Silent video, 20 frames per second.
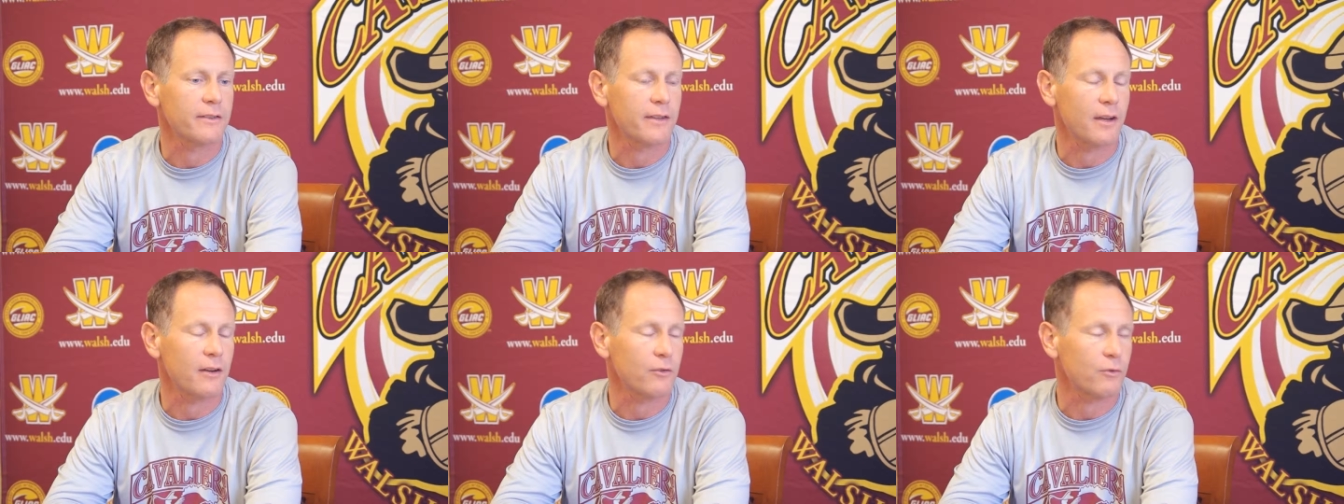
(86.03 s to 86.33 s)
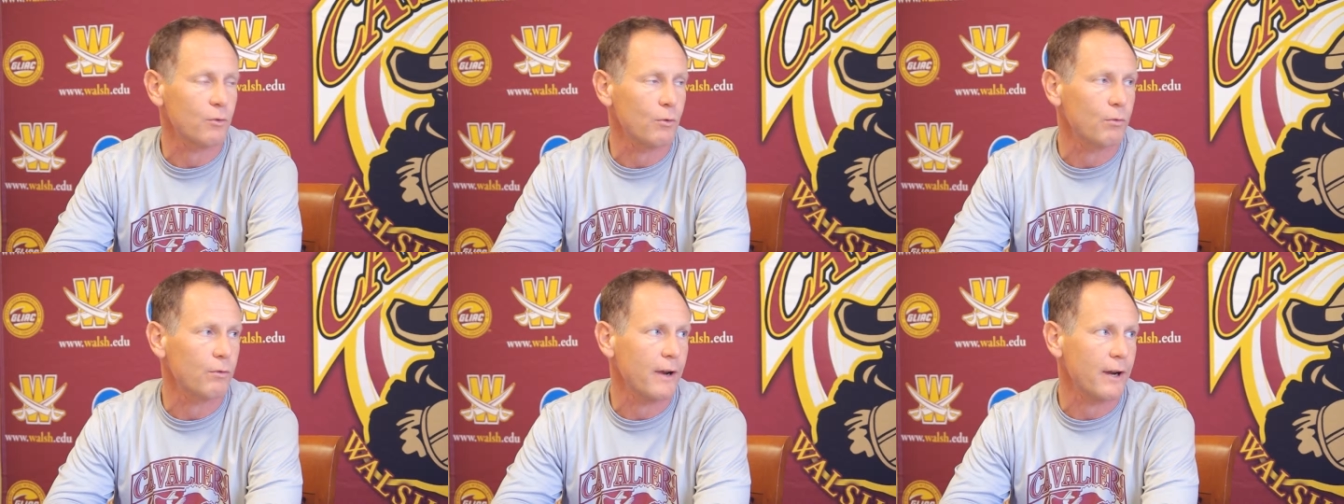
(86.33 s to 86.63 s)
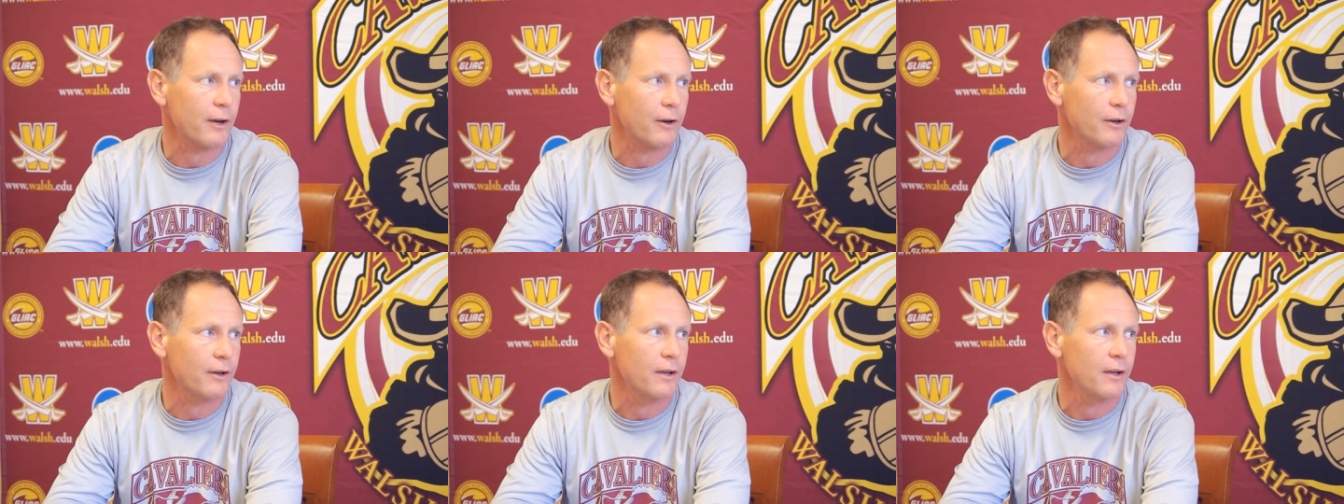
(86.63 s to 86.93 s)
set a school
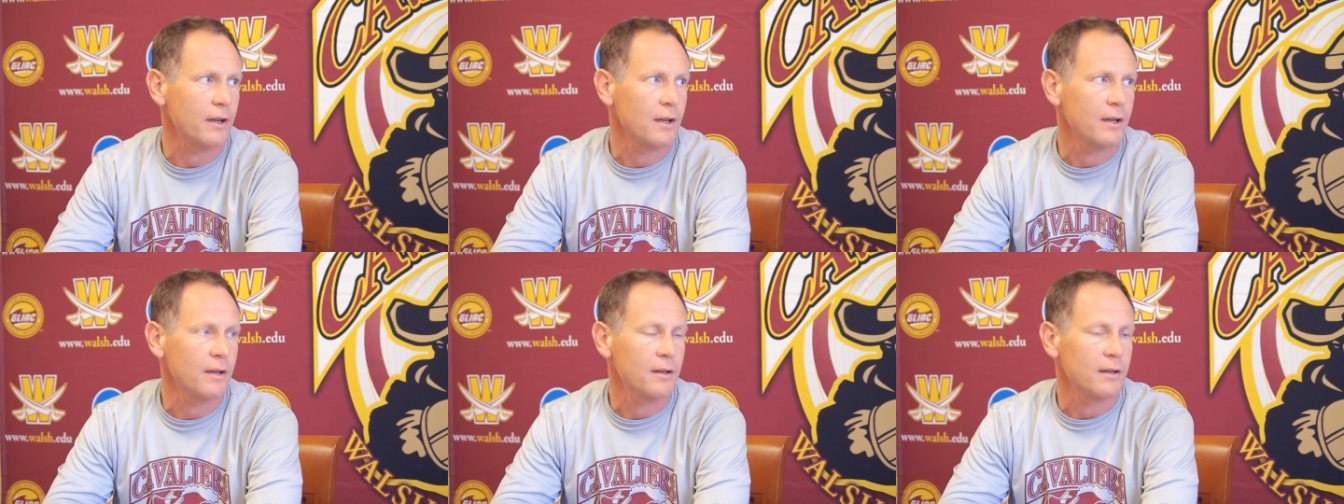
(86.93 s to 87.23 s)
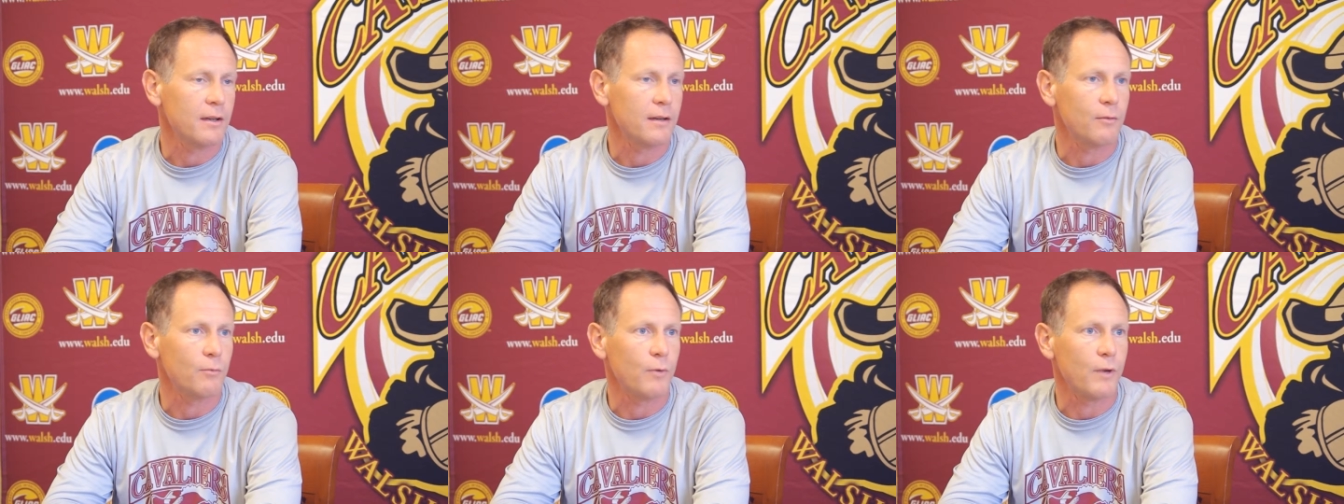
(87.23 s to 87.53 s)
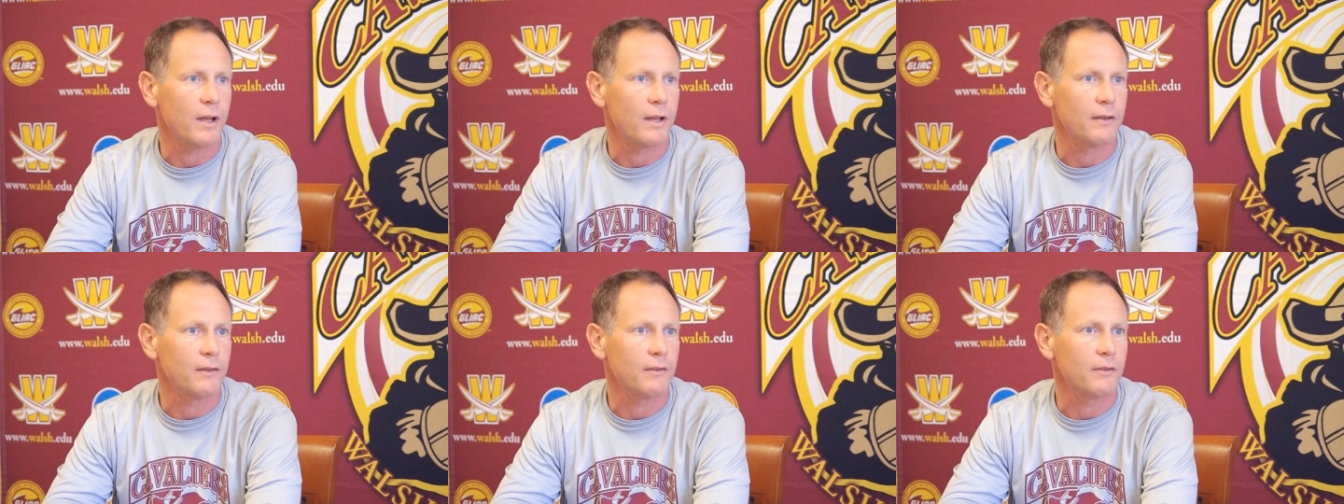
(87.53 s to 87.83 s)
record in
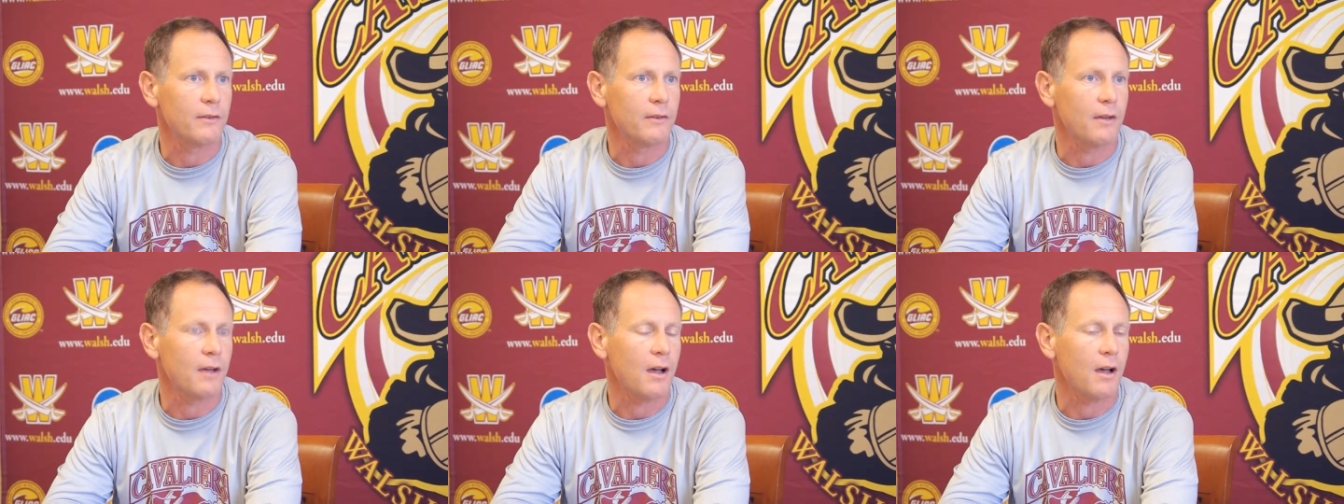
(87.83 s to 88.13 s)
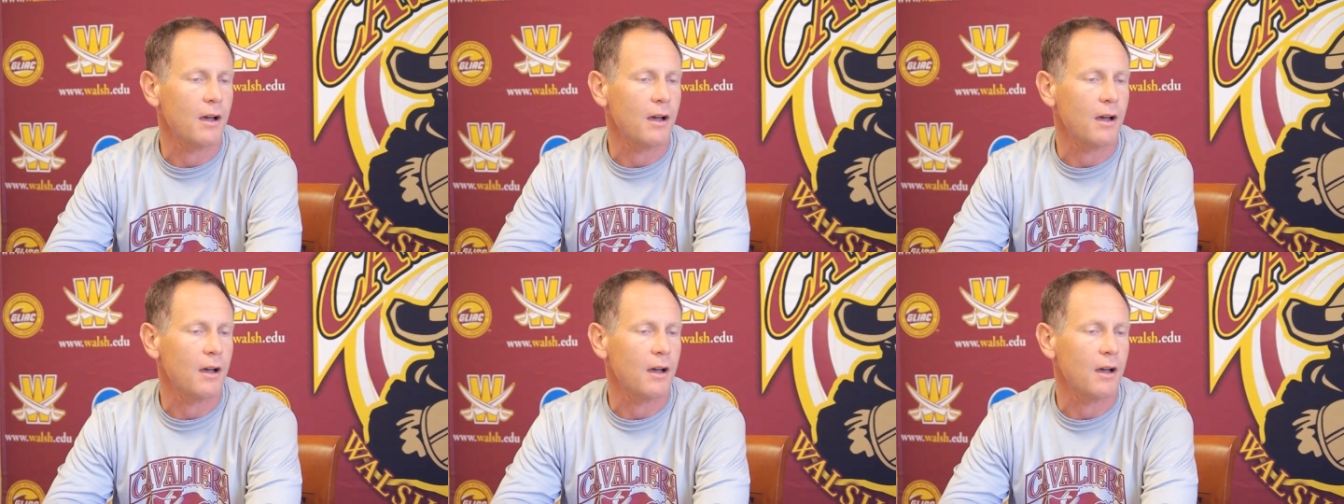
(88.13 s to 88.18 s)
wins.